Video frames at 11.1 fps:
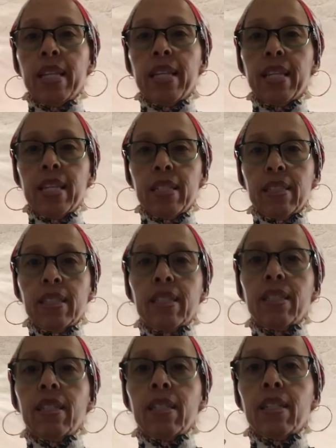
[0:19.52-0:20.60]
this.
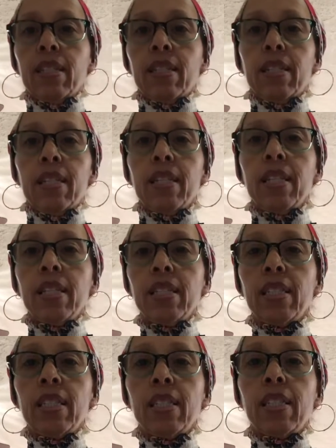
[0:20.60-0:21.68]
This
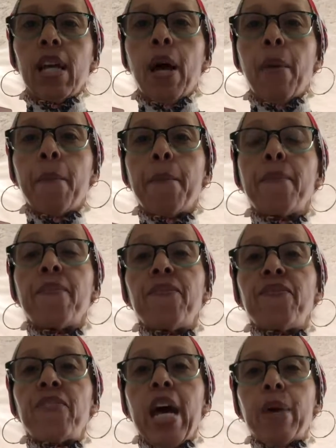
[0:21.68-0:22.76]
is
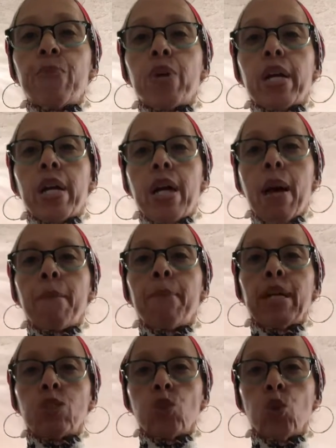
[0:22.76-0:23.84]
fabric
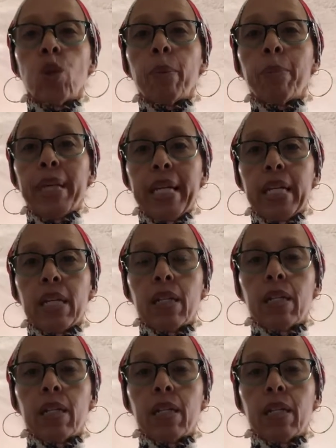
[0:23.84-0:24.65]
by Tula Pink.